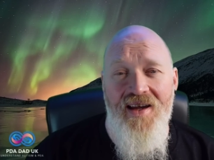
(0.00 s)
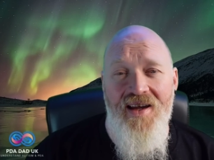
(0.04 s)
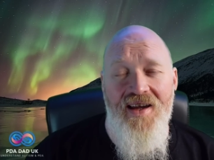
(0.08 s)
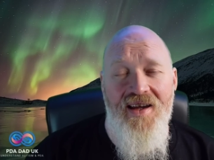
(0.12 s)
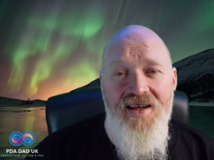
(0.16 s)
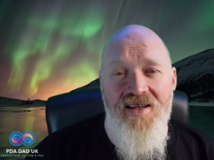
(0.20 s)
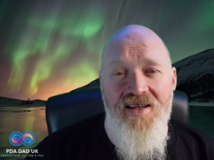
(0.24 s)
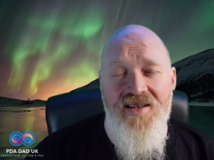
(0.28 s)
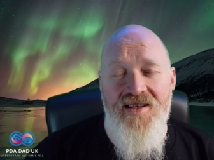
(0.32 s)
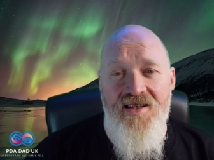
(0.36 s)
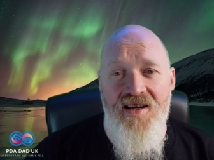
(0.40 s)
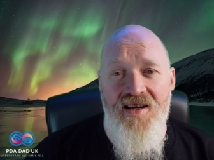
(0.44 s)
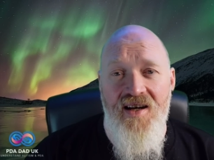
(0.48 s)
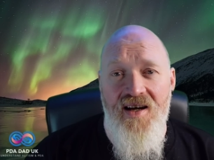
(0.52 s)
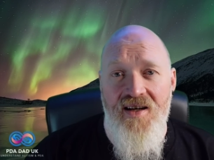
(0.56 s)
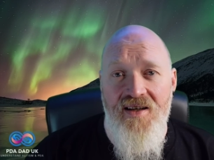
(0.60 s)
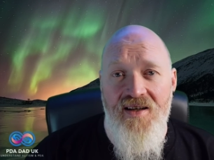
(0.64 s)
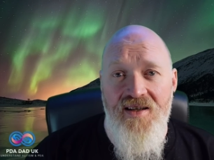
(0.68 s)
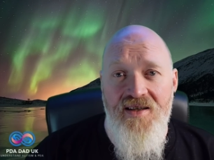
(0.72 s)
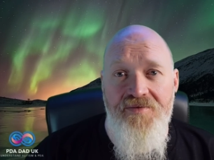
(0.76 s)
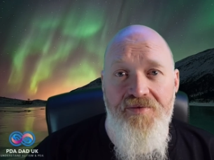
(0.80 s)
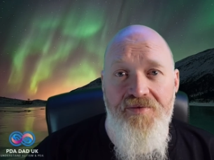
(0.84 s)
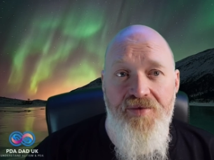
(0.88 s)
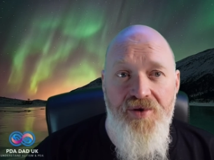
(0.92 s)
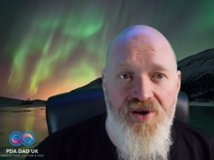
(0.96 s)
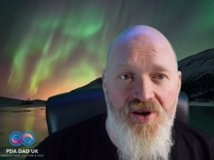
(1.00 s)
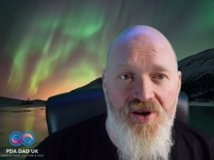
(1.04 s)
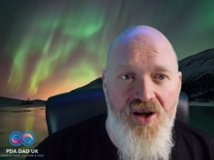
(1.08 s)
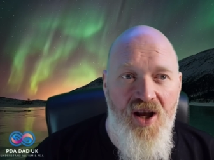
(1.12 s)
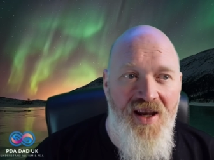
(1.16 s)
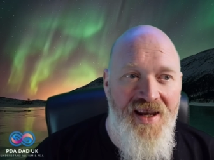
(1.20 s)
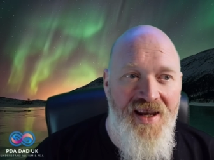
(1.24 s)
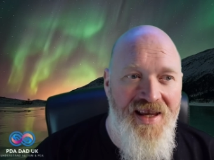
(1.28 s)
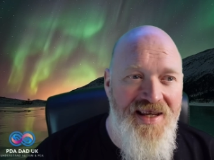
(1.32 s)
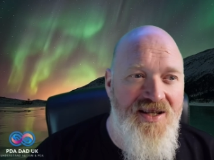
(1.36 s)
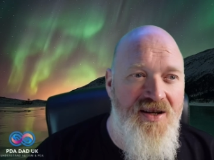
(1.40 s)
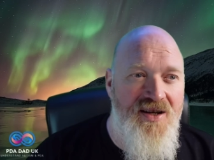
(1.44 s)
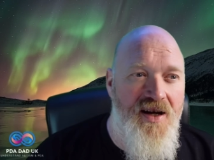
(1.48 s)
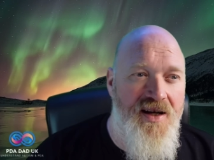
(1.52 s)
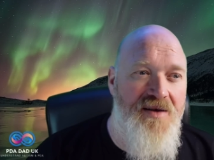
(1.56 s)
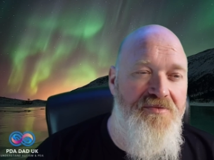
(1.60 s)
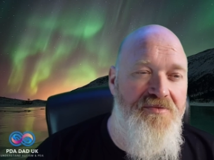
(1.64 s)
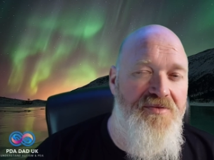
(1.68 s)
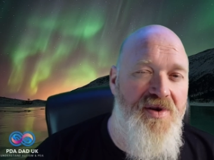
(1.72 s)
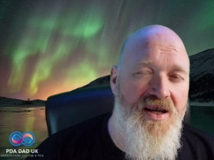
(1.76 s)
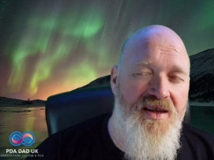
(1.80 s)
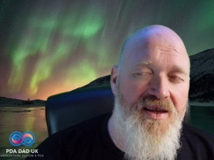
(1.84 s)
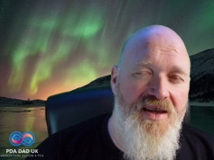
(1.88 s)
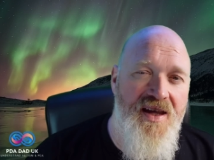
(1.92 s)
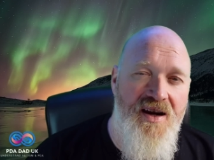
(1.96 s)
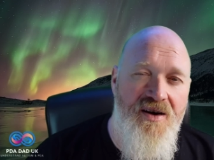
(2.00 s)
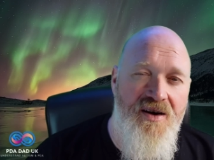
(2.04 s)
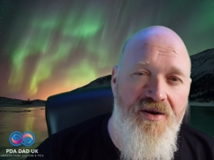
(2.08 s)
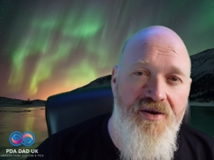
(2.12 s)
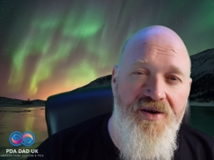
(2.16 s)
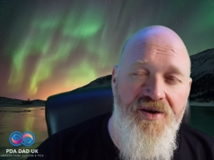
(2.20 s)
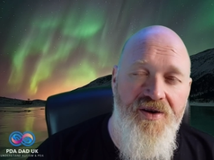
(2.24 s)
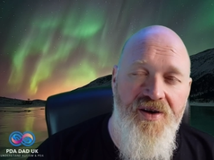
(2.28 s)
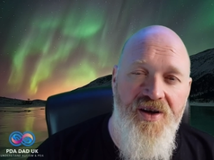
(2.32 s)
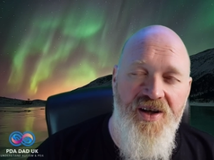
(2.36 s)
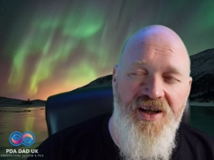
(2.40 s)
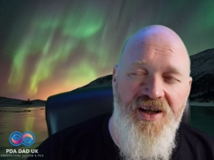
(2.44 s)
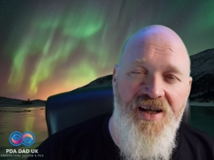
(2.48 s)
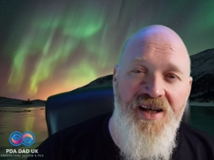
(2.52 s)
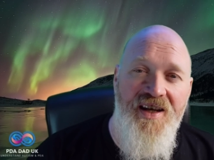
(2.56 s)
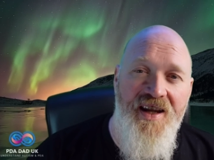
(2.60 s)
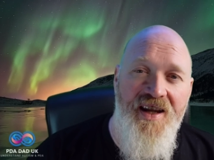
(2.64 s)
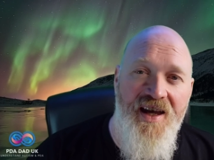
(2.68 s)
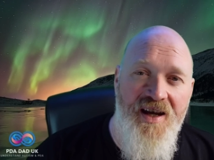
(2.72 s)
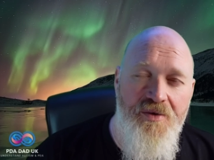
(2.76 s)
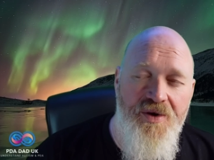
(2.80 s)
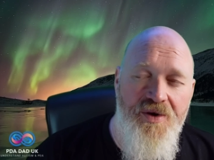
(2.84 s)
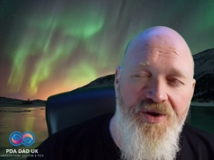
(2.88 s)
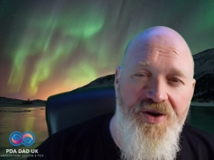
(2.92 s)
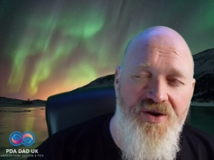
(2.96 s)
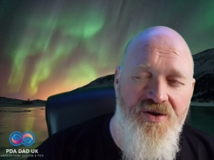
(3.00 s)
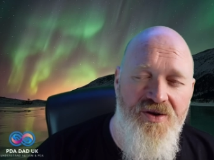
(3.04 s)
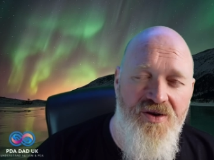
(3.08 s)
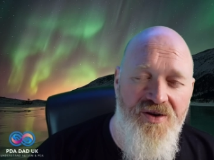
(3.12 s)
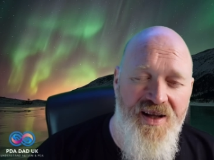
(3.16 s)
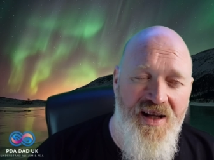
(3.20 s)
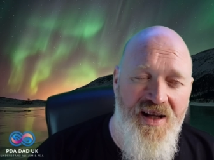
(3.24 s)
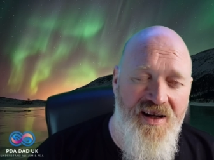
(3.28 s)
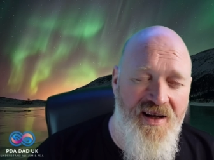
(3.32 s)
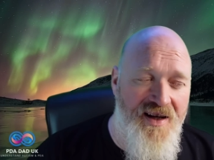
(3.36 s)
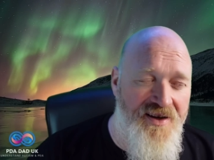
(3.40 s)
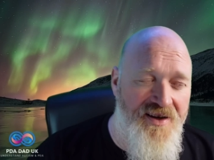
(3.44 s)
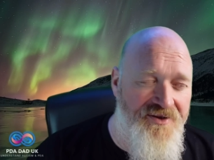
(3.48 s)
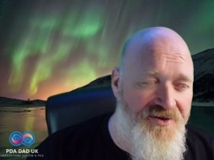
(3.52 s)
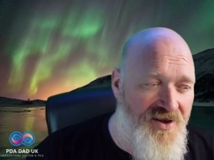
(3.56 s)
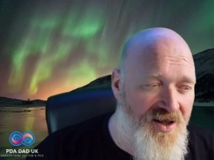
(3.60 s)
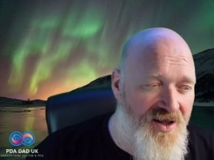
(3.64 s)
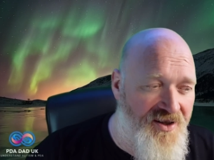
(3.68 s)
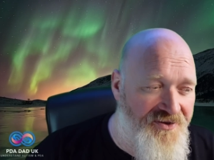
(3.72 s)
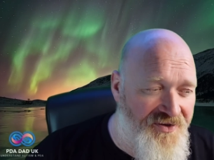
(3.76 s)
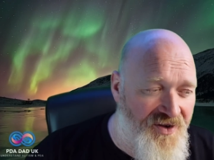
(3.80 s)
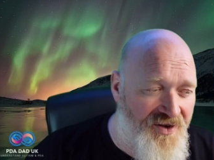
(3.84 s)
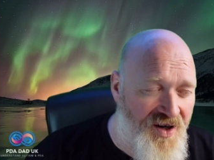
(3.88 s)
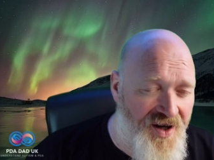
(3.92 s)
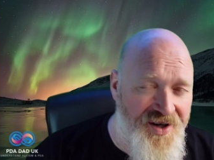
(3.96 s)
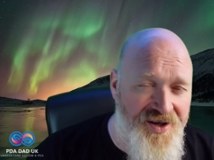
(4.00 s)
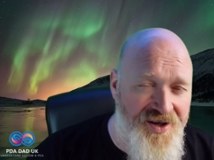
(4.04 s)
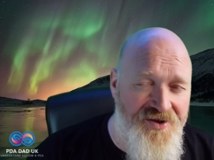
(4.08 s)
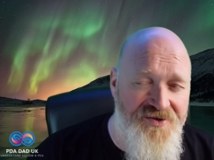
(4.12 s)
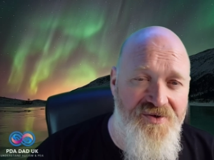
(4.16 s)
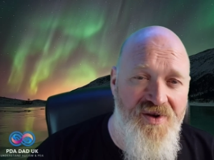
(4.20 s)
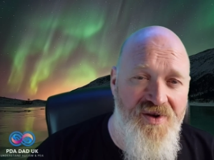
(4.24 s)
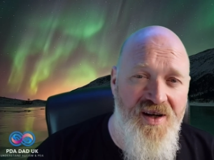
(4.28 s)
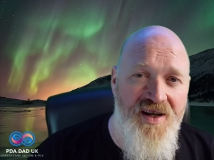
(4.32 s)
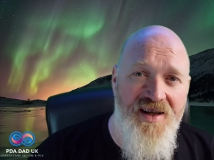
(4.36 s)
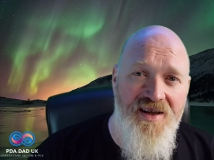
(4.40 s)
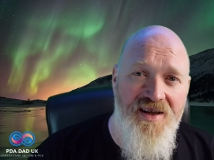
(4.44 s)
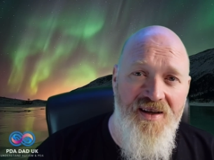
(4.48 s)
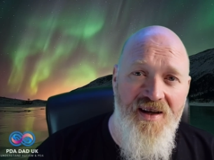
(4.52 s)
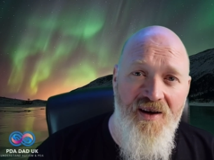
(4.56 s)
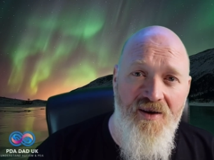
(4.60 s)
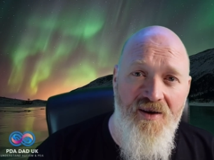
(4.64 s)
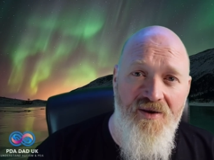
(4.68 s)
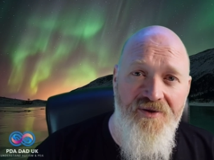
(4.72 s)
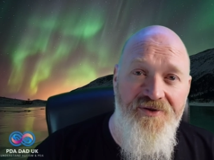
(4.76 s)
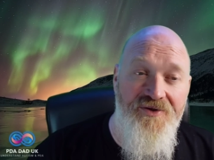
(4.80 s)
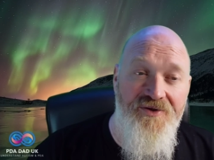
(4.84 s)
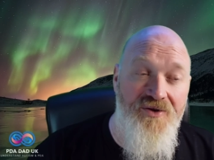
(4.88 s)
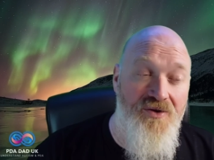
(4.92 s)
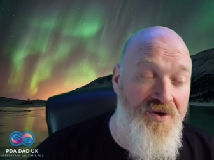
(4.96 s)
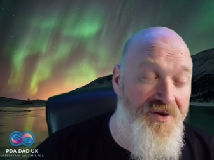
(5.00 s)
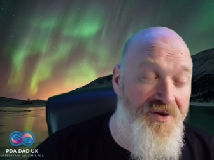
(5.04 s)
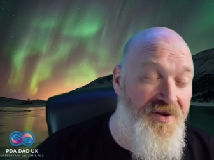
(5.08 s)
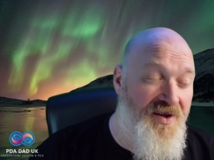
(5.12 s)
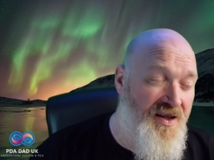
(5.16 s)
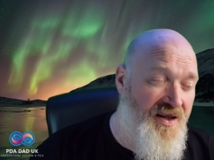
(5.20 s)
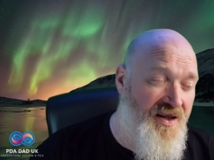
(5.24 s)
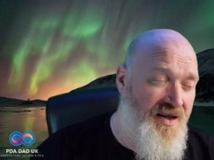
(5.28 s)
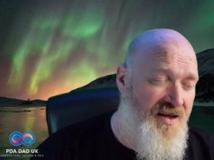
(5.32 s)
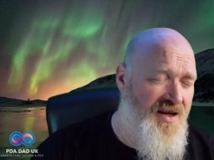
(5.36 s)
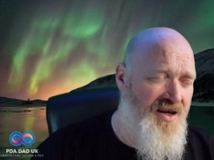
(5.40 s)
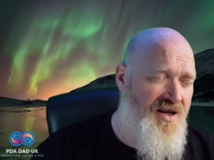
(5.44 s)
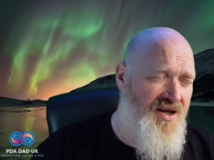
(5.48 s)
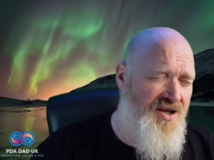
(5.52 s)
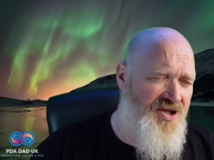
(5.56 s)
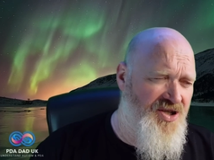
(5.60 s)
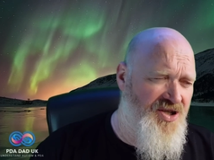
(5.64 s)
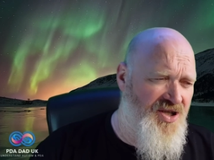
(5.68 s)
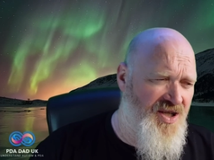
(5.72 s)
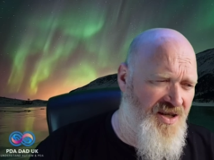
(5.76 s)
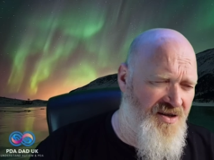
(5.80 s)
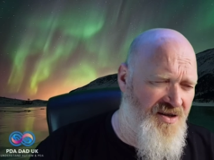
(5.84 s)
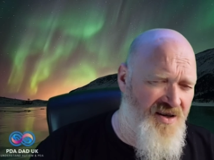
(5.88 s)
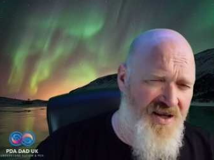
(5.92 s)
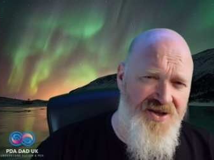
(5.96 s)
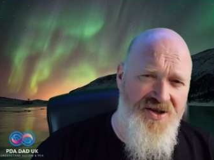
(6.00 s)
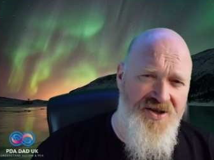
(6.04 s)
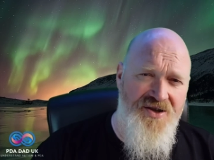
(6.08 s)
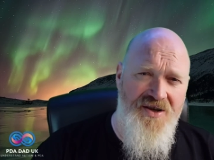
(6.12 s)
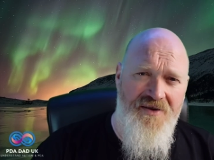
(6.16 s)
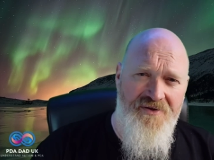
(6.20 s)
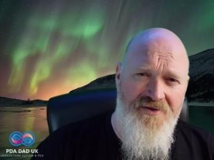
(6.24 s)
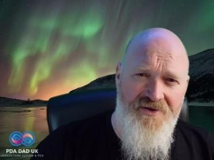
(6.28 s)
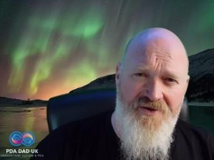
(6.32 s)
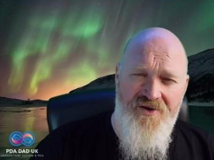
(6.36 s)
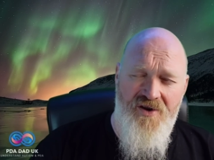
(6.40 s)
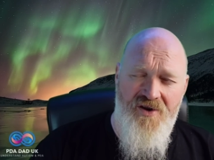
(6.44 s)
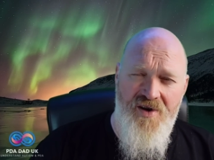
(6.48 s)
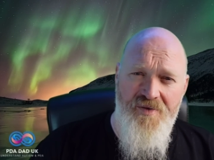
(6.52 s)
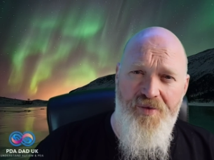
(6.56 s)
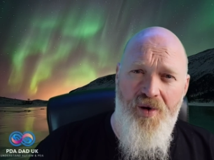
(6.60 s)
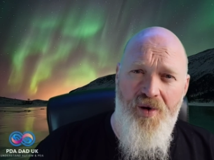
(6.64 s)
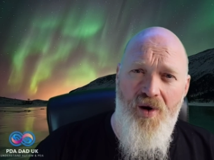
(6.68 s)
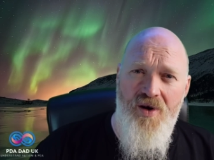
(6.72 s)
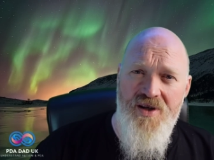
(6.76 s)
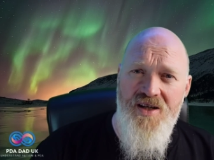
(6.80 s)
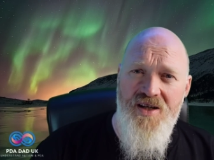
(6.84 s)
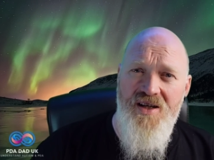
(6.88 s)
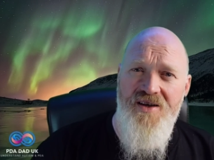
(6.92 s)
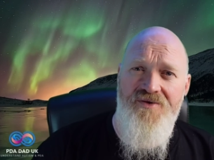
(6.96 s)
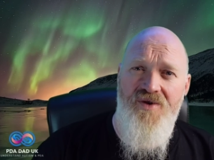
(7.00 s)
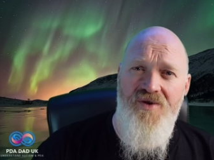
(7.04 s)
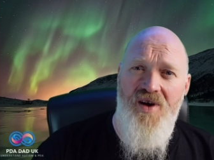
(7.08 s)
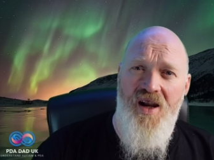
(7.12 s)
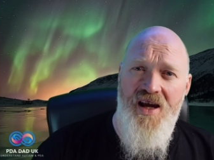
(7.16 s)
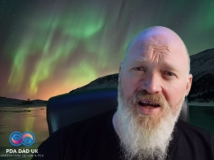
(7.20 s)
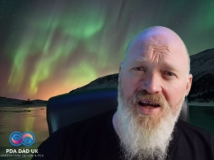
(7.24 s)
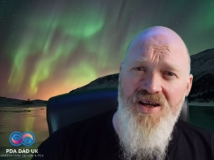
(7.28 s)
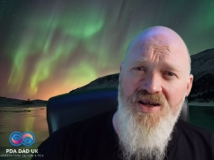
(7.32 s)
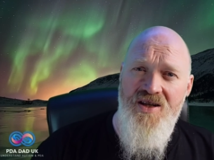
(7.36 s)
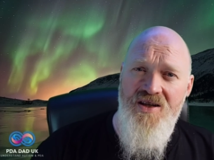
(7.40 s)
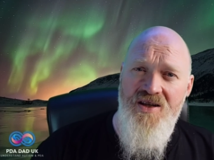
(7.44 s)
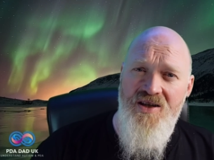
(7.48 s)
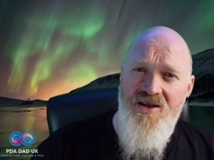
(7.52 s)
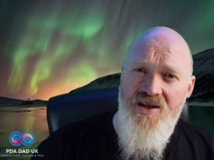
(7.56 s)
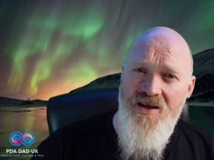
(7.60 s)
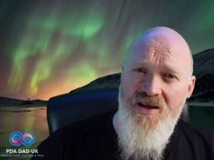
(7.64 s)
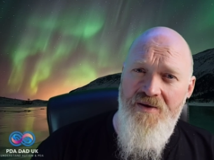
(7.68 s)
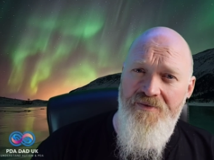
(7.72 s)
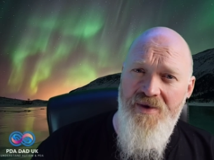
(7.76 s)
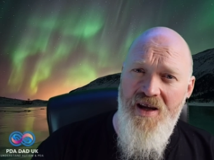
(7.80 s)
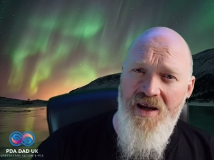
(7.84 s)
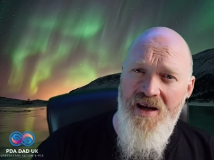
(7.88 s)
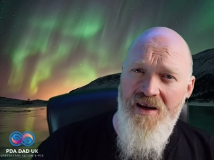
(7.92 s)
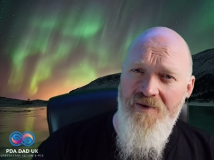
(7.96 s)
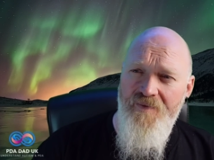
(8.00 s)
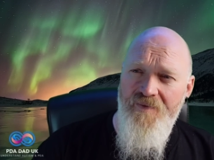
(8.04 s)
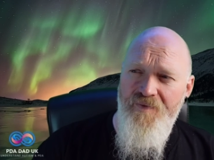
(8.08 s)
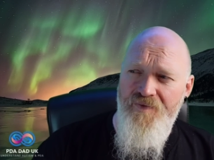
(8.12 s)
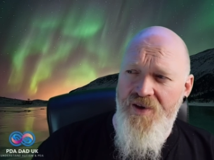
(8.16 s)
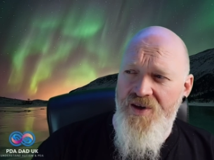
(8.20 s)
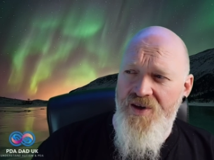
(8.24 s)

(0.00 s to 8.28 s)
it sucks. But at least I can be there and, and, connect with her on that level. I find it's really helpful. And she and I do have a very positive relationship now.